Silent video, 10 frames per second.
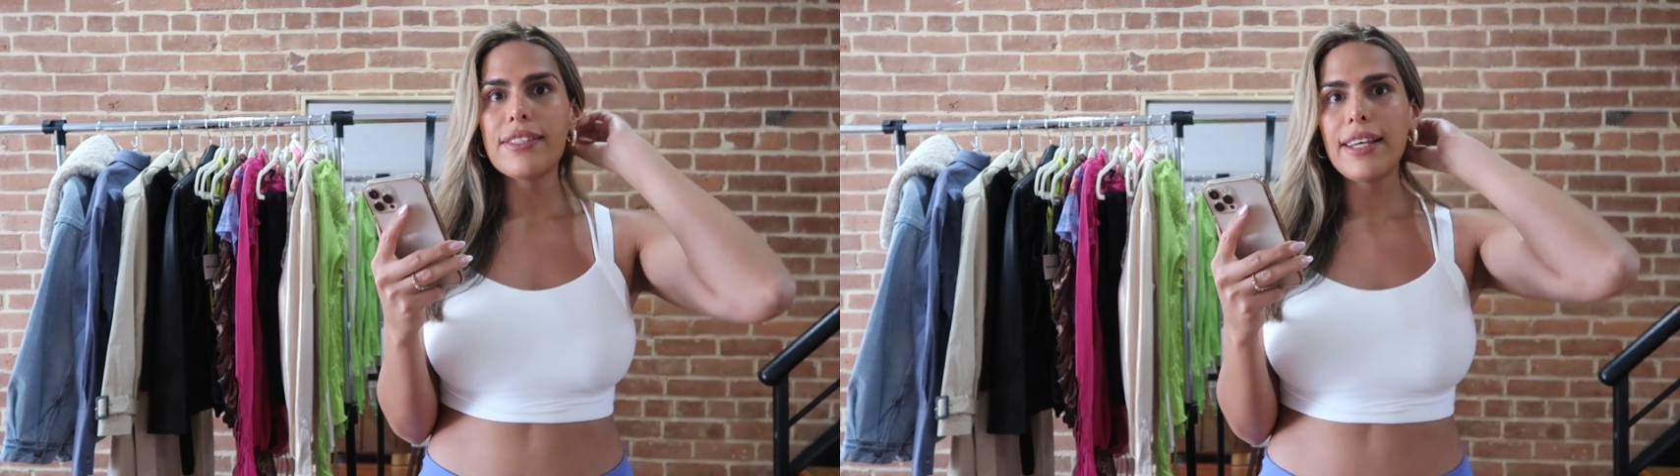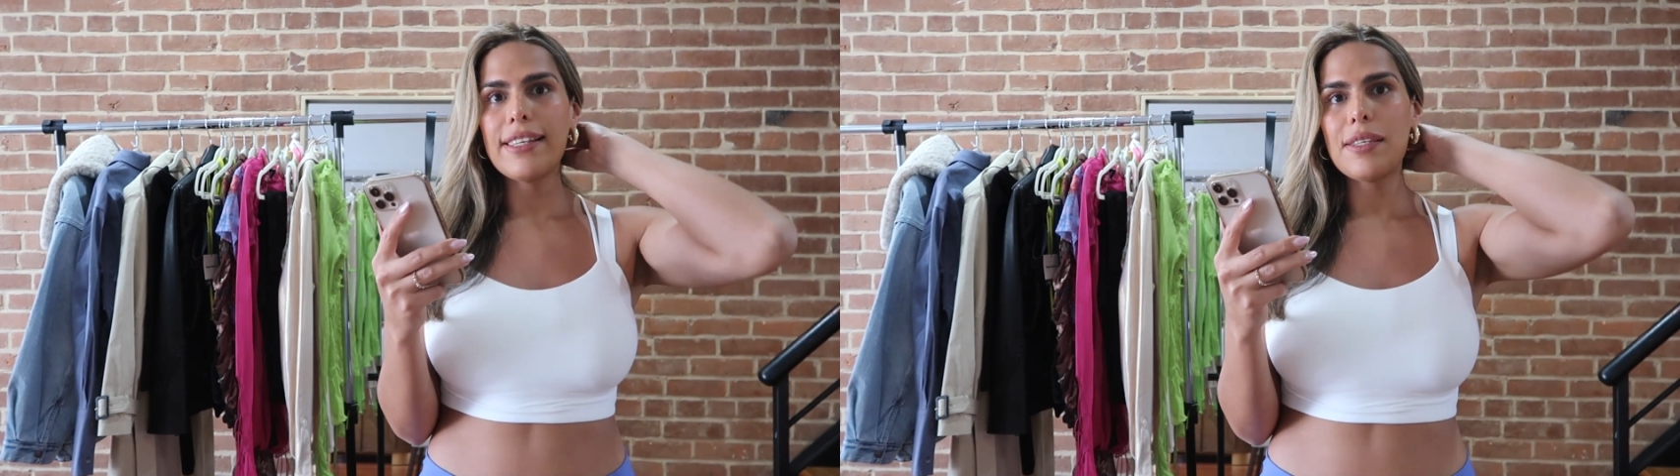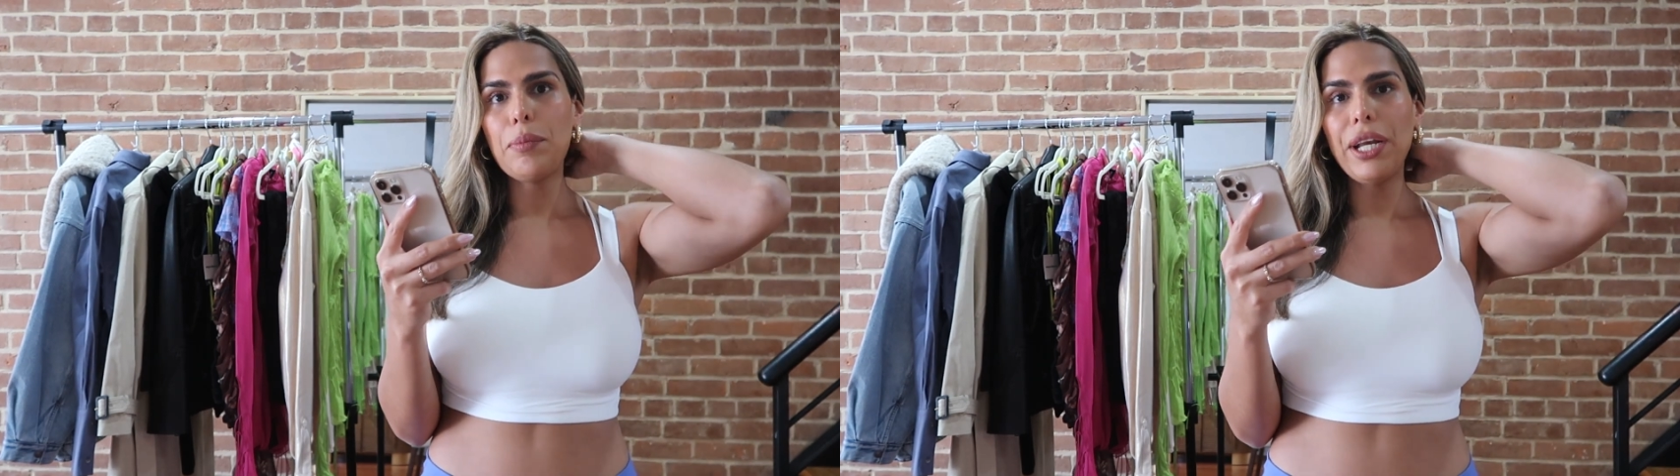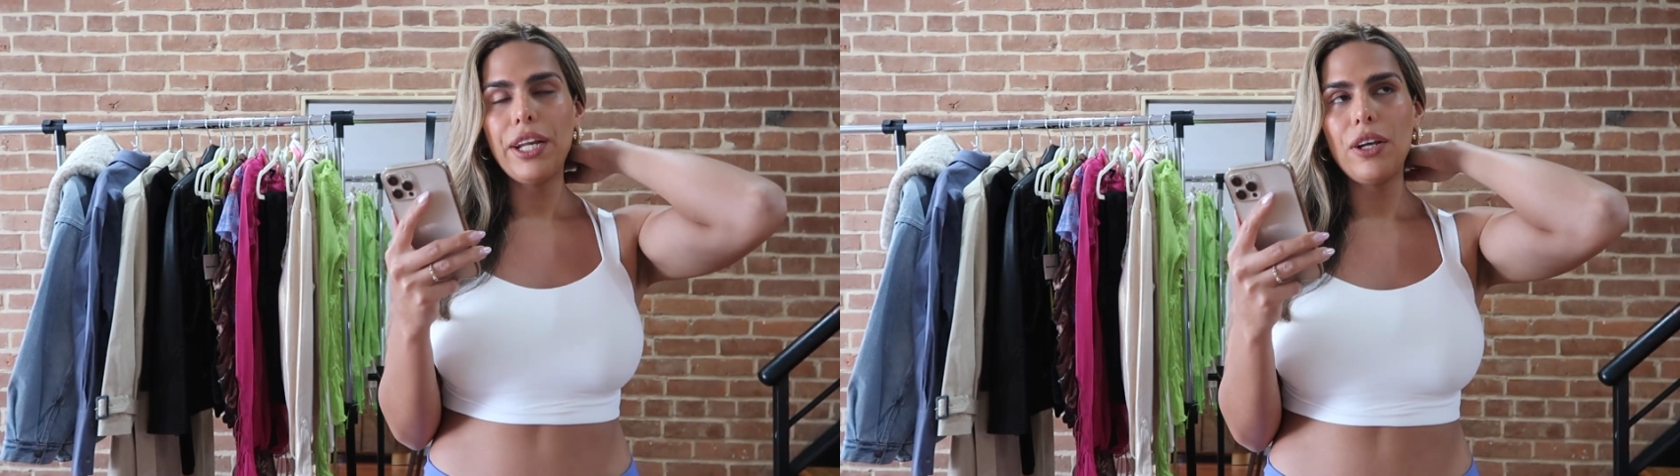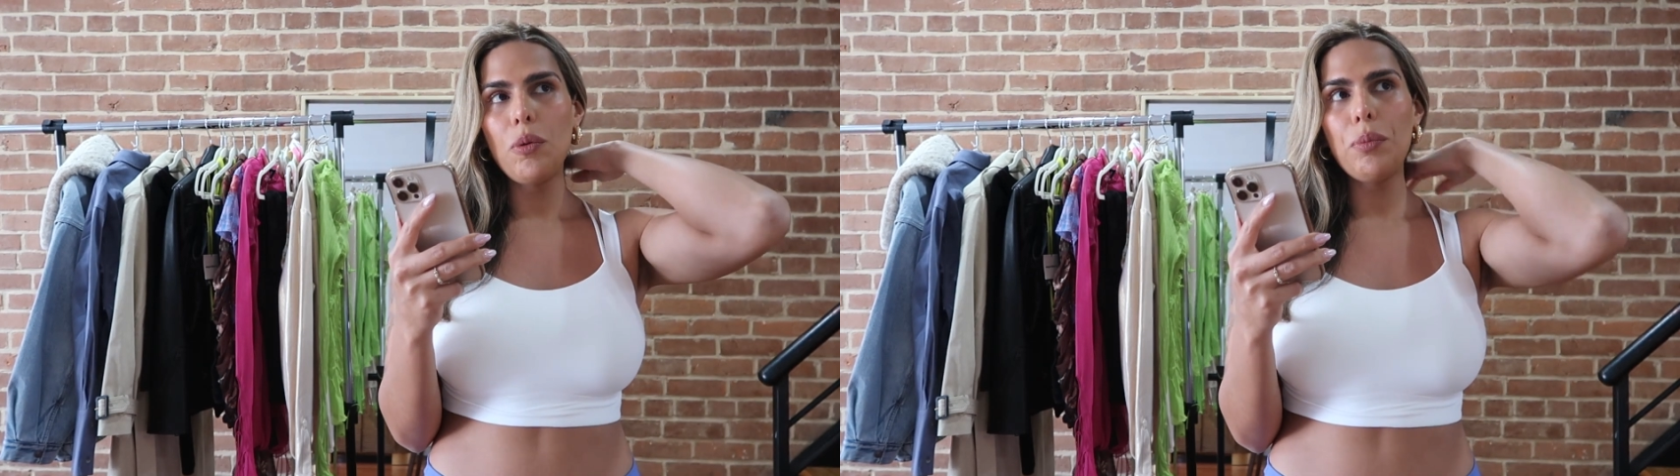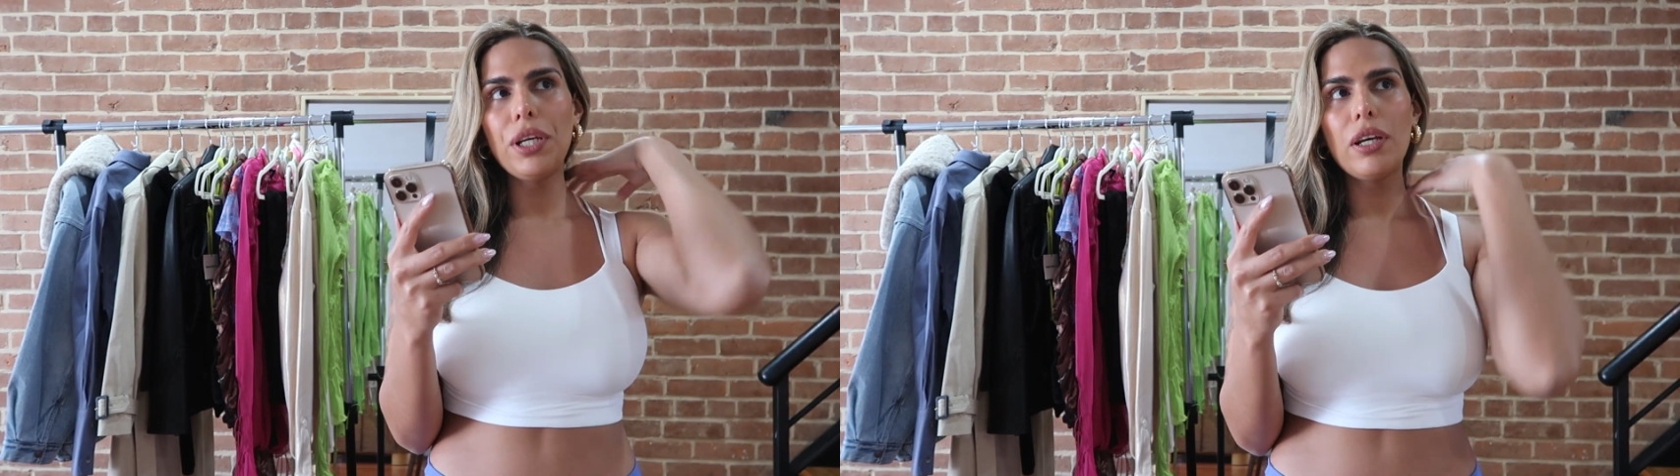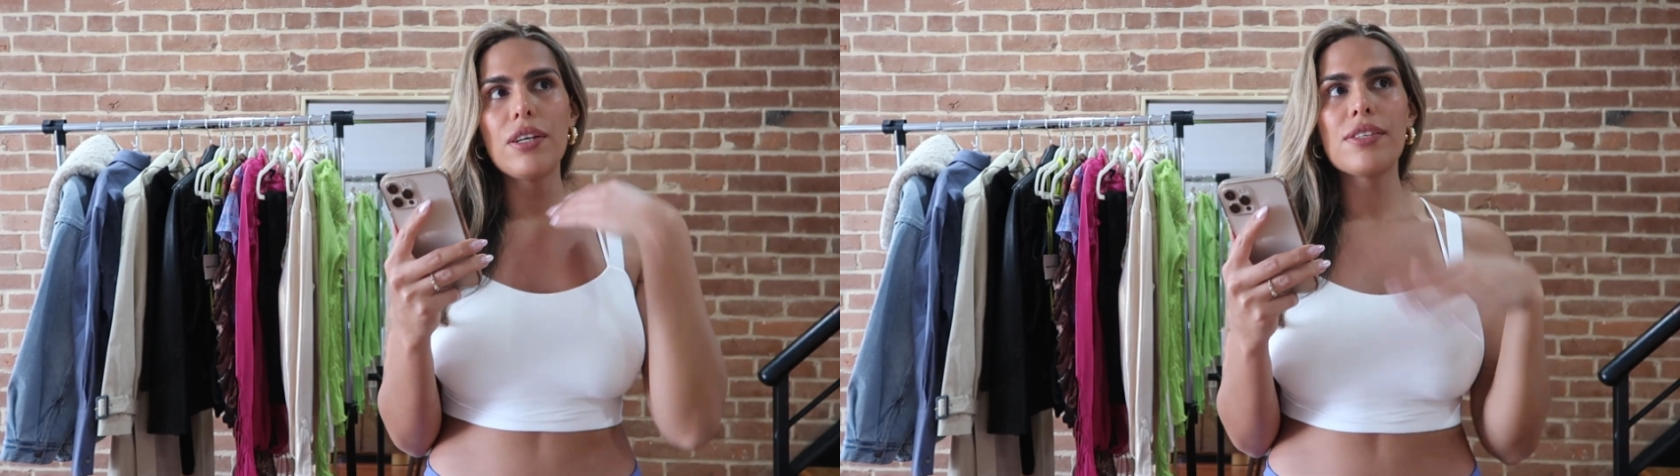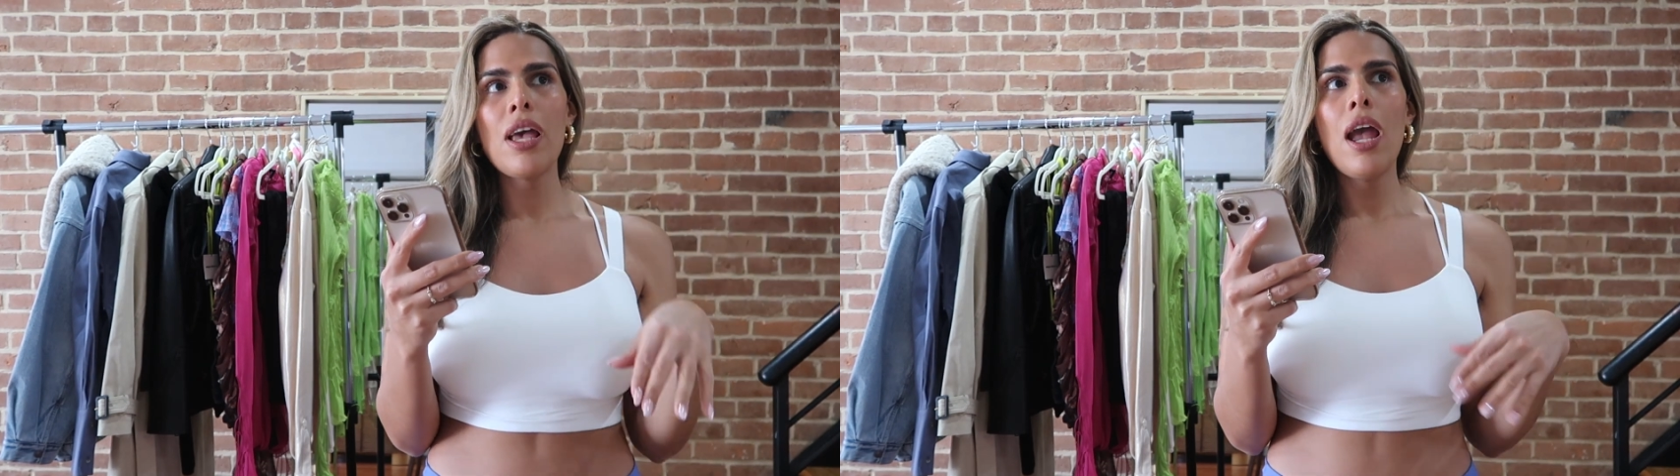size medium
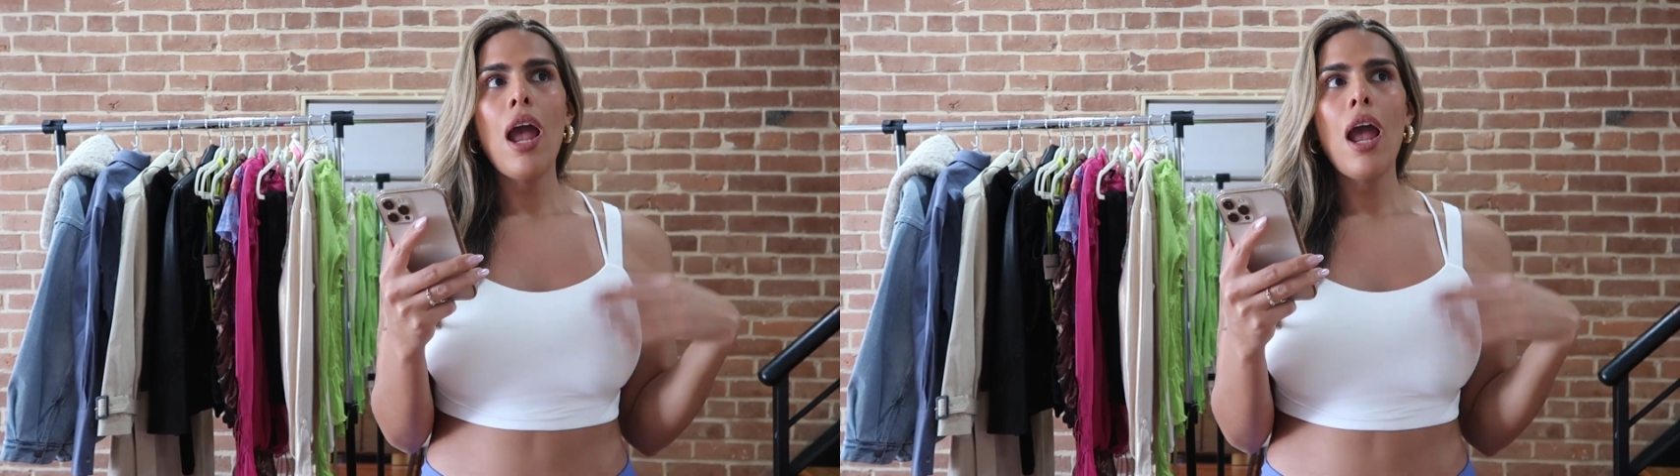because